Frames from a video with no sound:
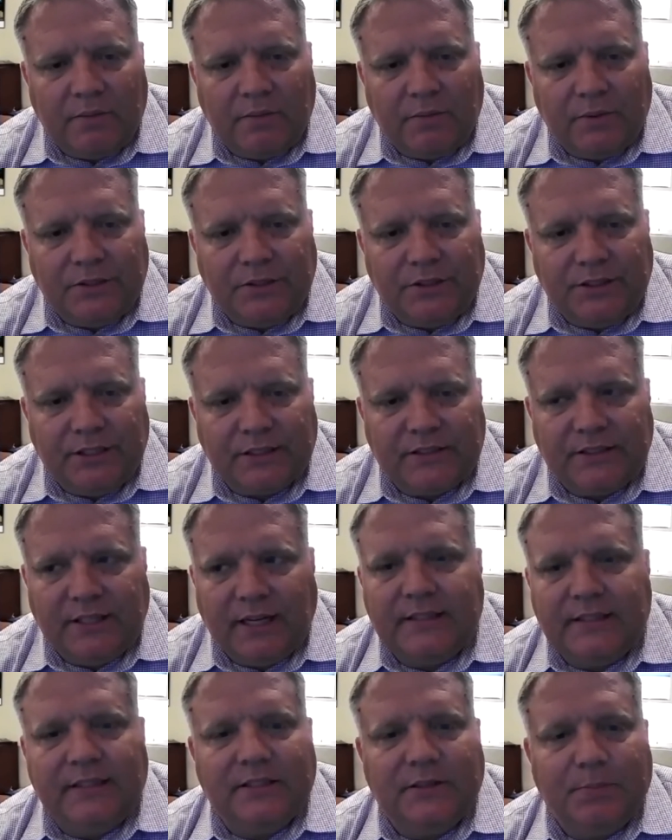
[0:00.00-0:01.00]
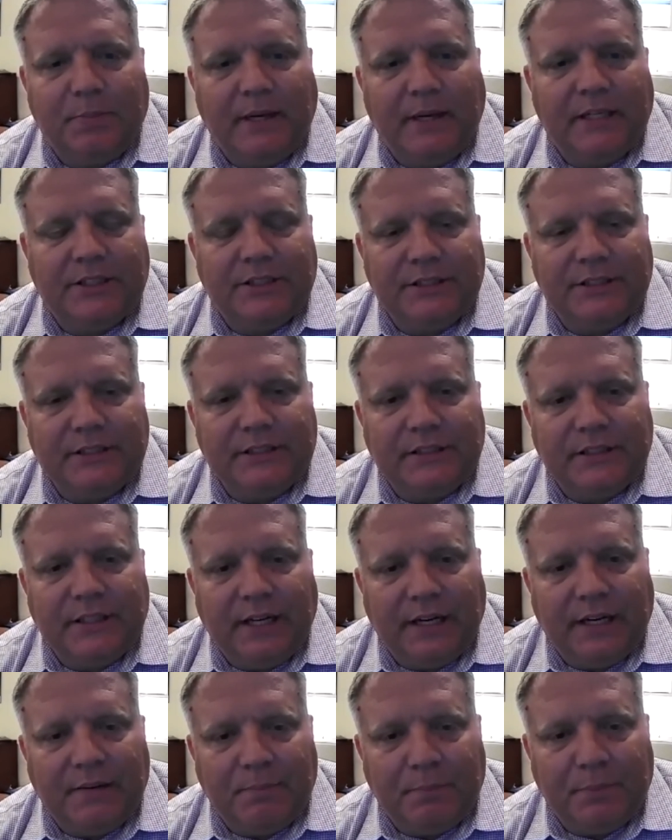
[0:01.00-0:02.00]
We just got the spec sheet
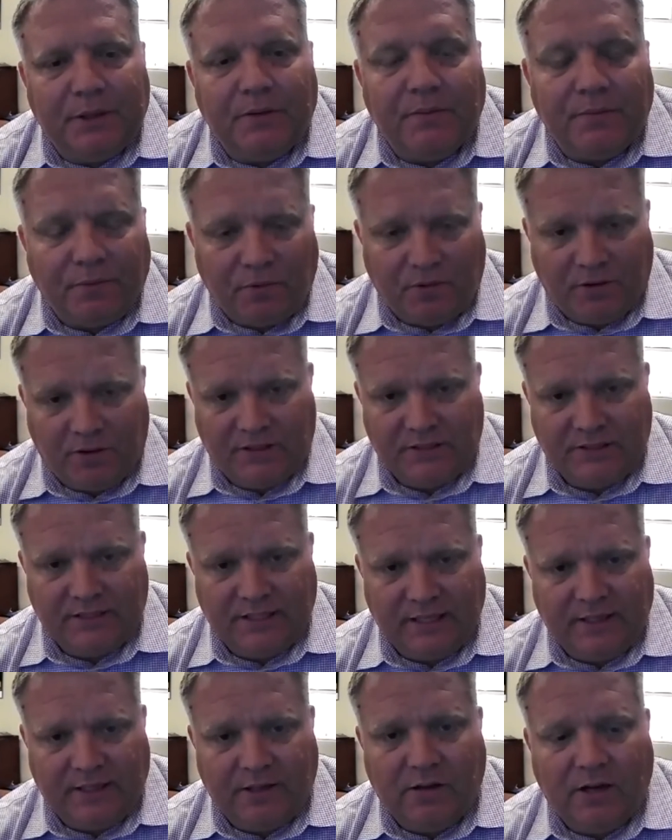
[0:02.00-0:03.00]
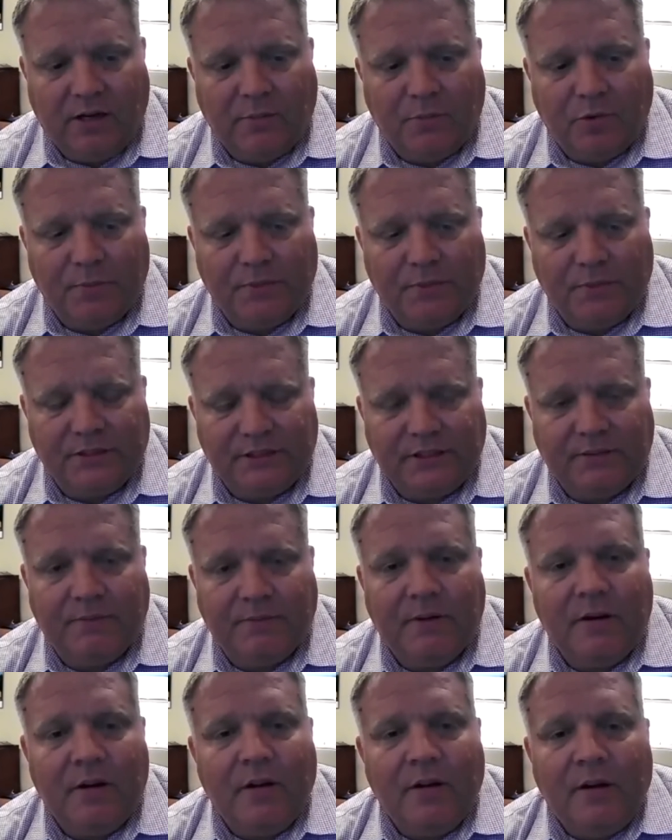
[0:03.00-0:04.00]
today, built for the San Diego Automotive Museum
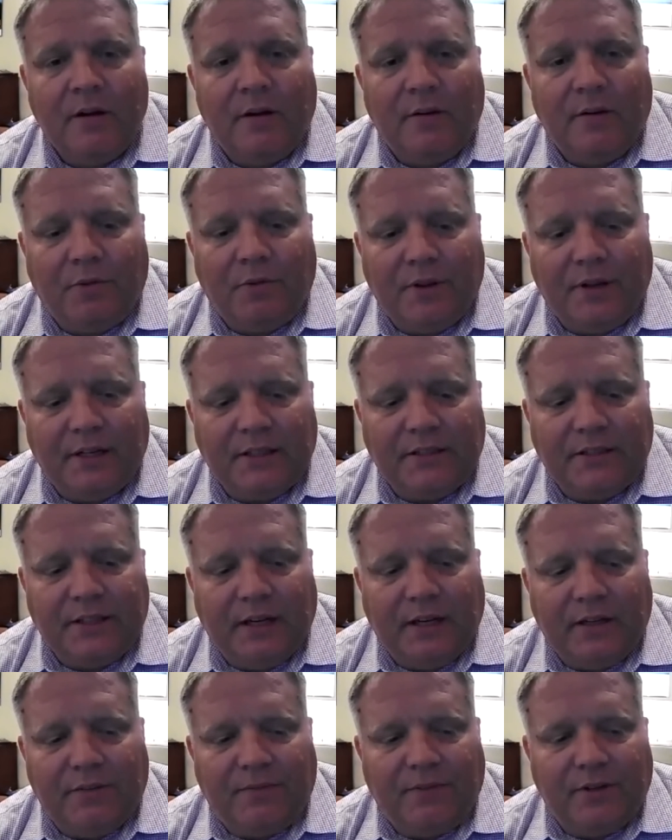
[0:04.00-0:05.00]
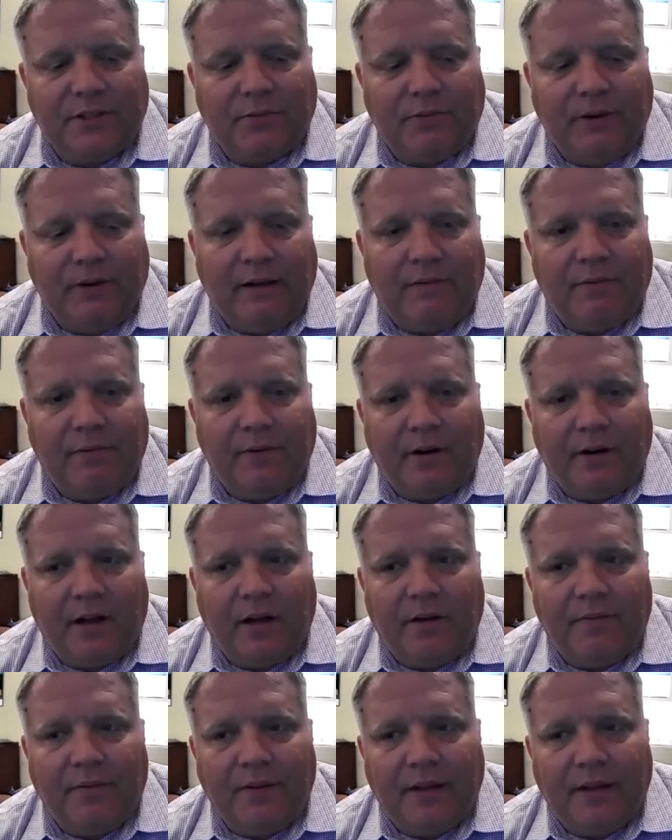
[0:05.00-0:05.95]
for the intent of us raffling it off.